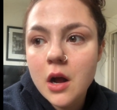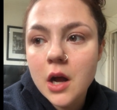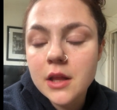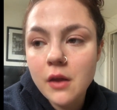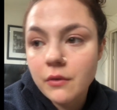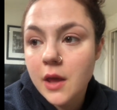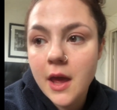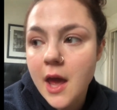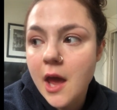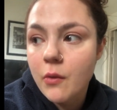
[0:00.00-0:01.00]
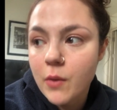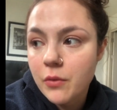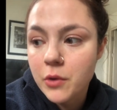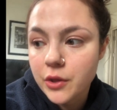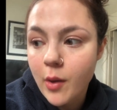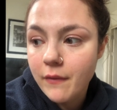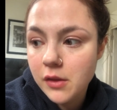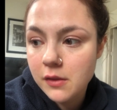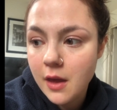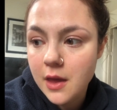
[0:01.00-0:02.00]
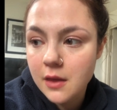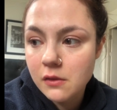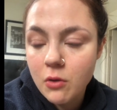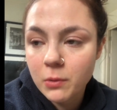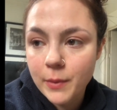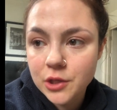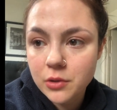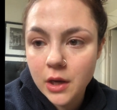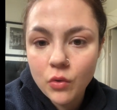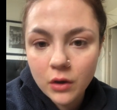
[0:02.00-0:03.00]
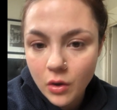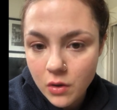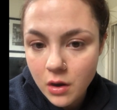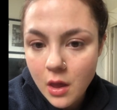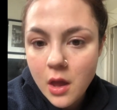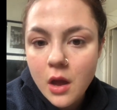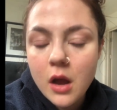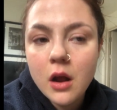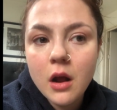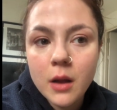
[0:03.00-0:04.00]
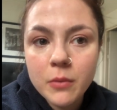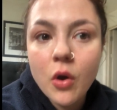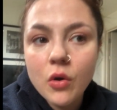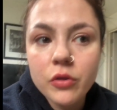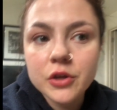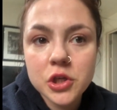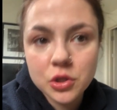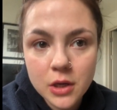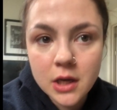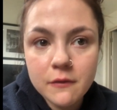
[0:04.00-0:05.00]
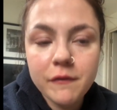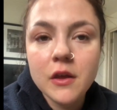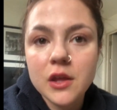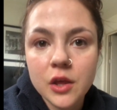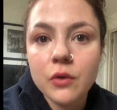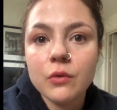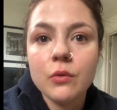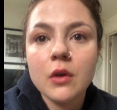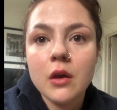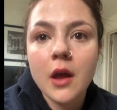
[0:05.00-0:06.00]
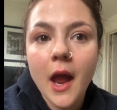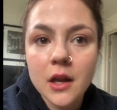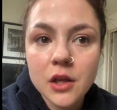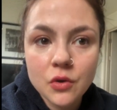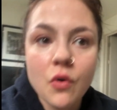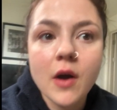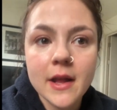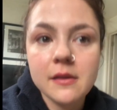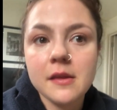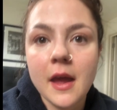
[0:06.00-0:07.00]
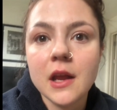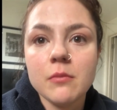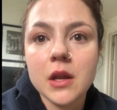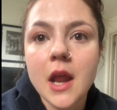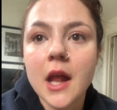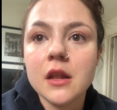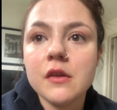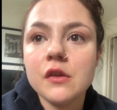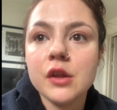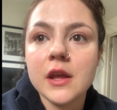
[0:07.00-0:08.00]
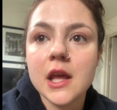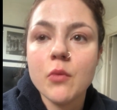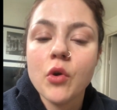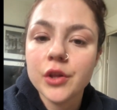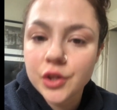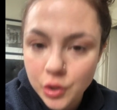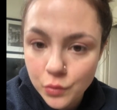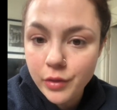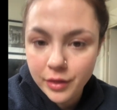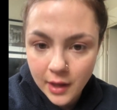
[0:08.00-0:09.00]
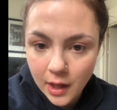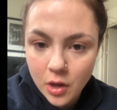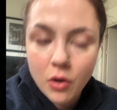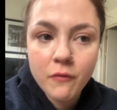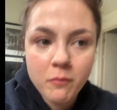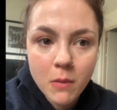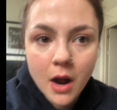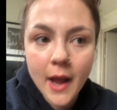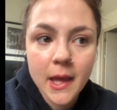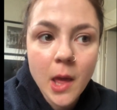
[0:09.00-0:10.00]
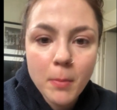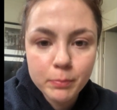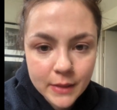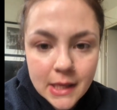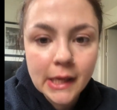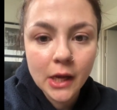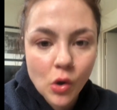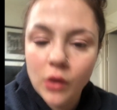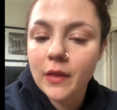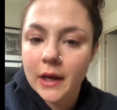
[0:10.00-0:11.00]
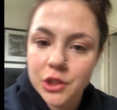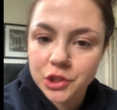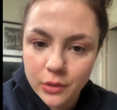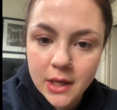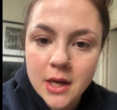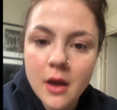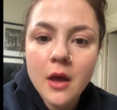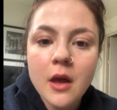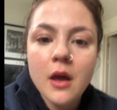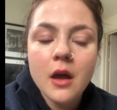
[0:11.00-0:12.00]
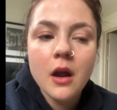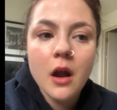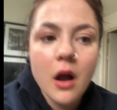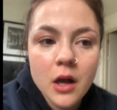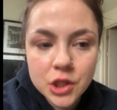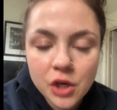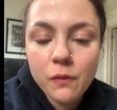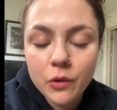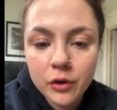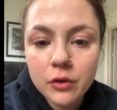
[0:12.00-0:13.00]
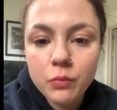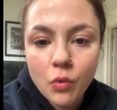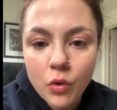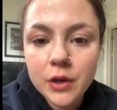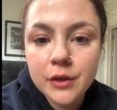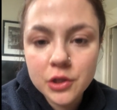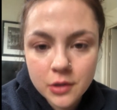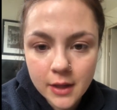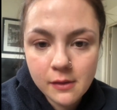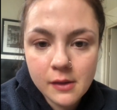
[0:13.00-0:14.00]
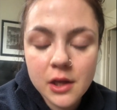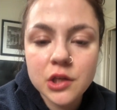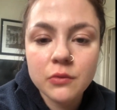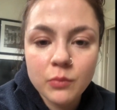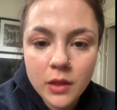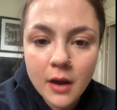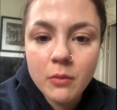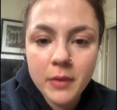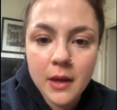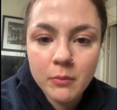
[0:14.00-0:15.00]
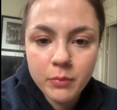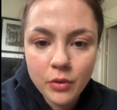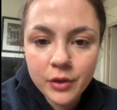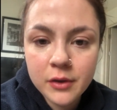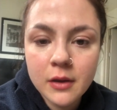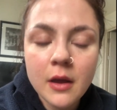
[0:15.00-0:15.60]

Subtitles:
don't care whether what you have to say is complimentary or not. I'm not on the street for you and your entertainment and to hear what you think of my being on that street. I just want to walk to the train station without being bothered."